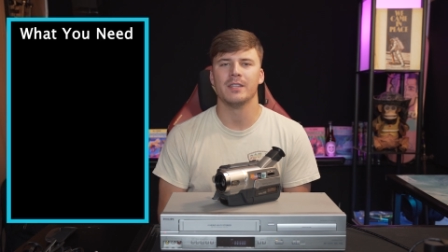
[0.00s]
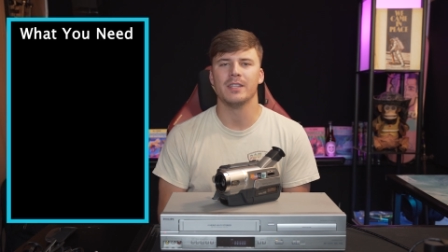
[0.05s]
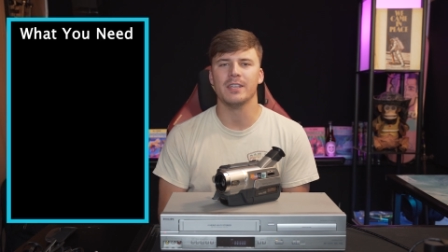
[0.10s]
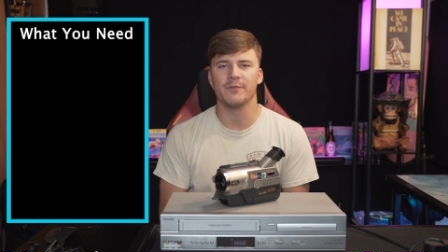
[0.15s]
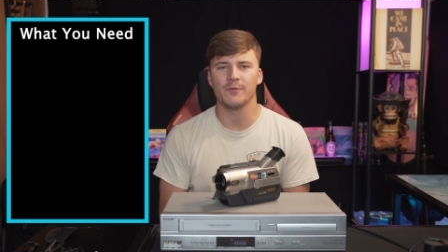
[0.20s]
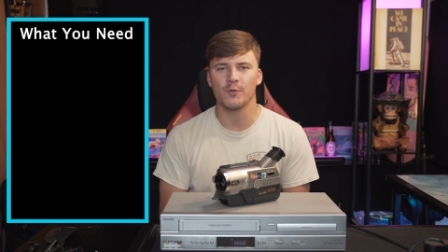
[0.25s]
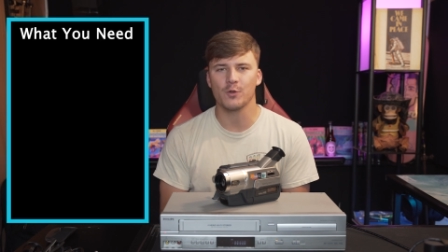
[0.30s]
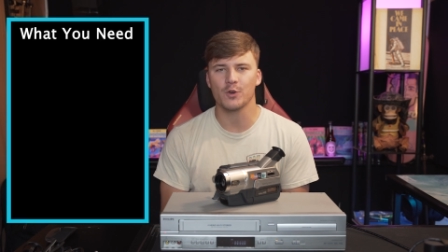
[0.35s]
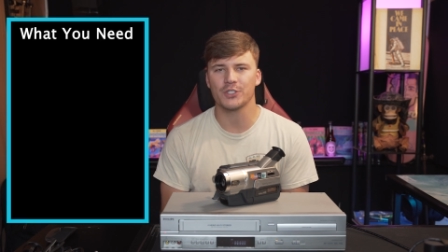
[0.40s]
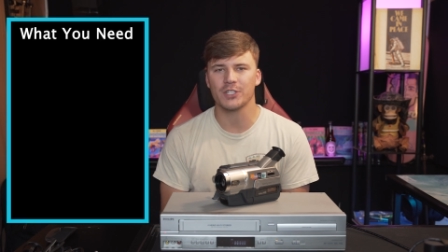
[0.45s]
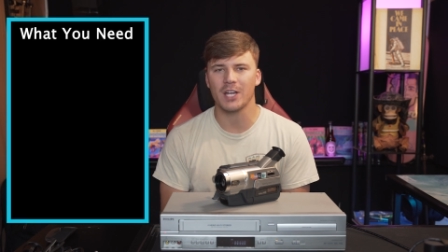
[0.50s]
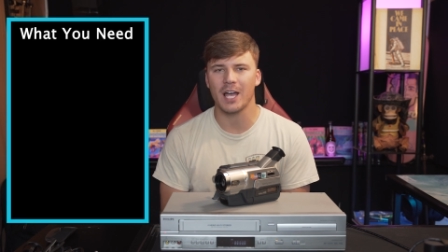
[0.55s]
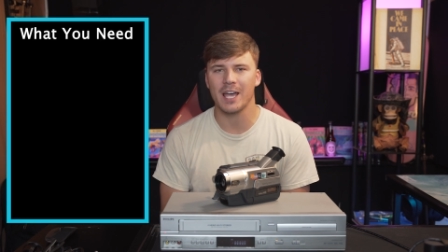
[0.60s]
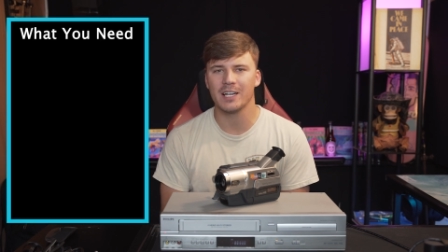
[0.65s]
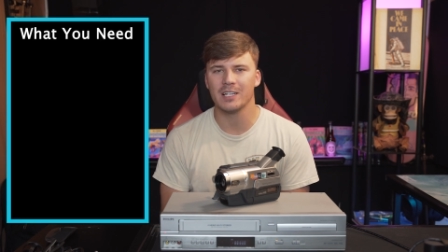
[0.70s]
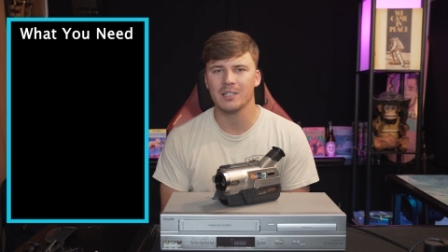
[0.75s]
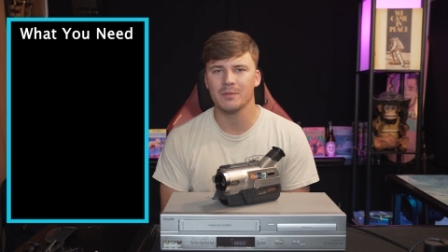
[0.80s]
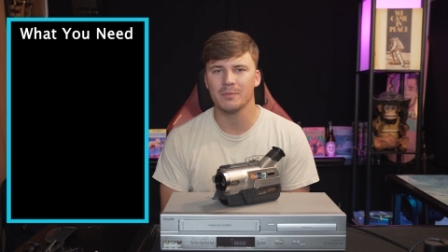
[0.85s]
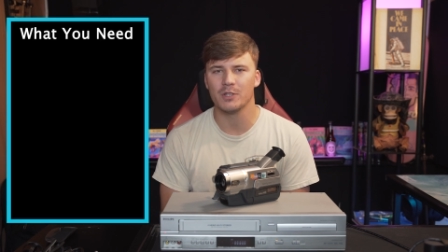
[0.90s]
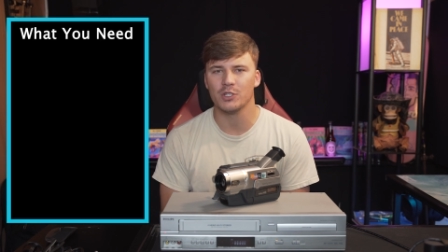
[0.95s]
The first
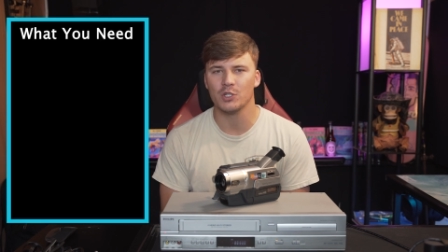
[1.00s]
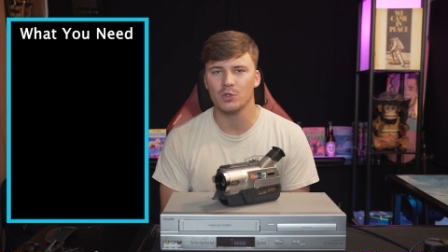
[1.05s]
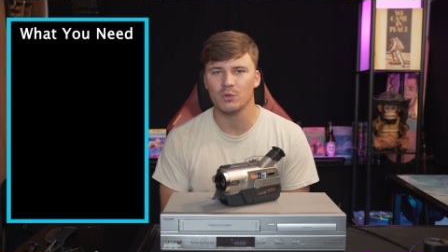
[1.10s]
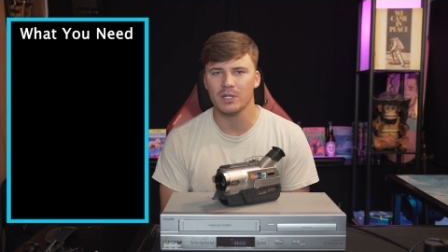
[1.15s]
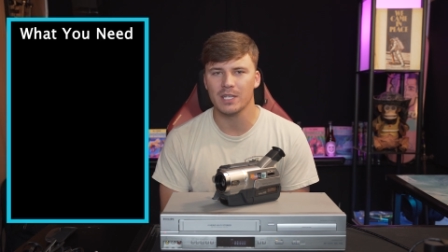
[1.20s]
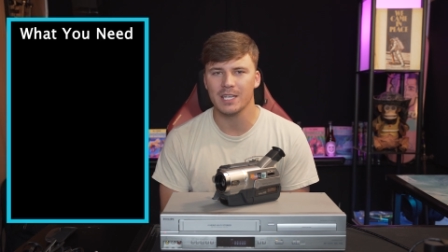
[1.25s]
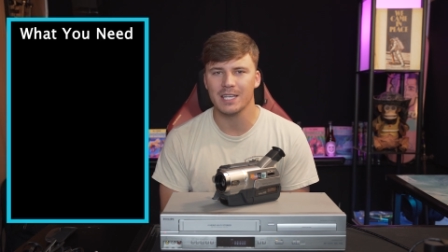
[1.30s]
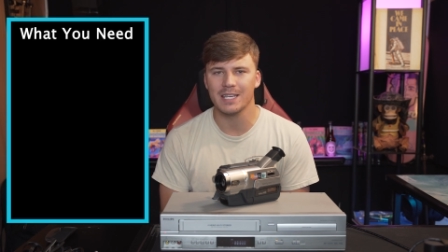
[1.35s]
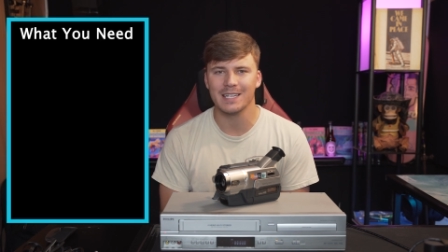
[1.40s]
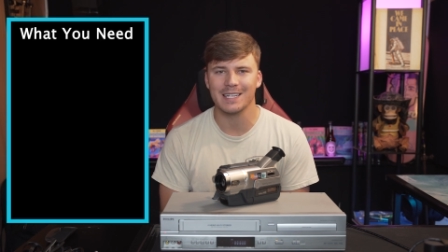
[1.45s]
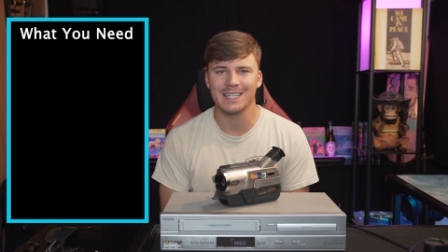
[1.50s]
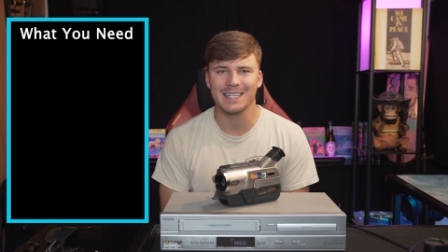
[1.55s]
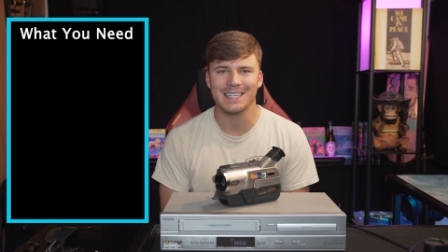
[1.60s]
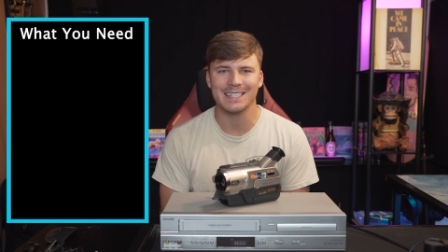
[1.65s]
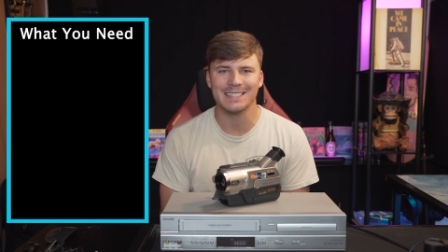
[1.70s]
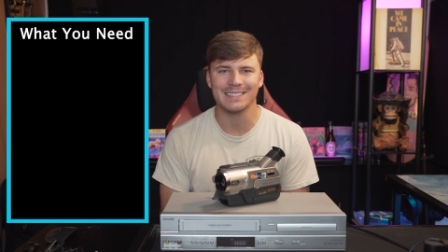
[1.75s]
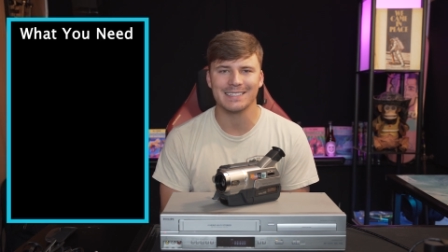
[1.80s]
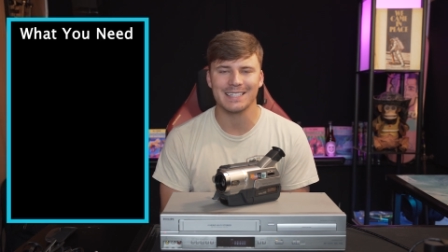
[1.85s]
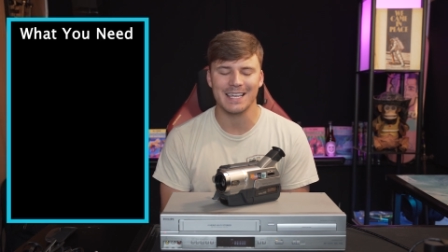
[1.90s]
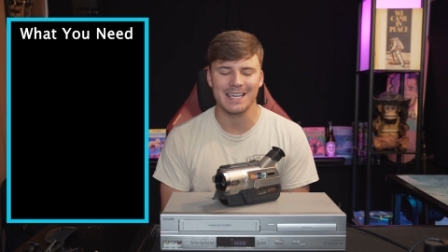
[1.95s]
item you need
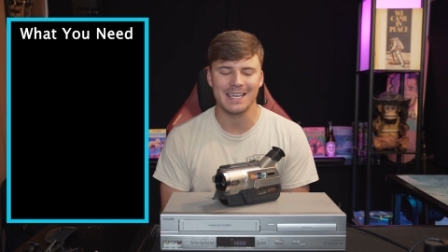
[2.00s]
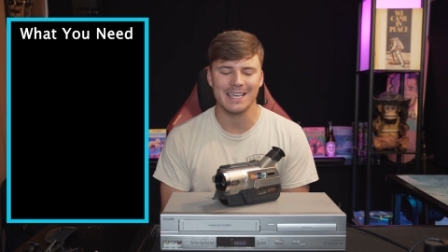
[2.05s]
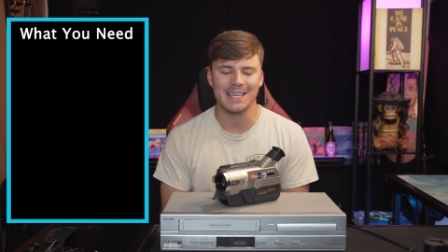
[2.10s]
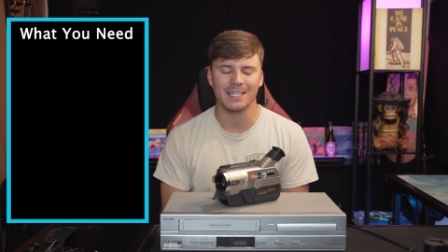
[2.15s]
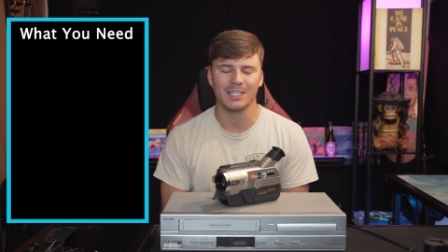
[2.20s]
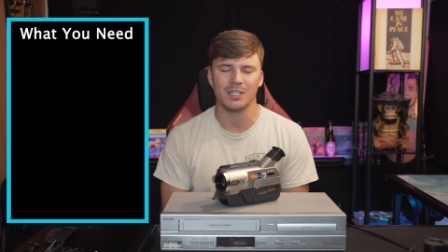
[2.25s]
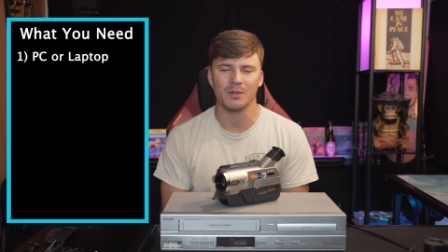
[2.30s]
is a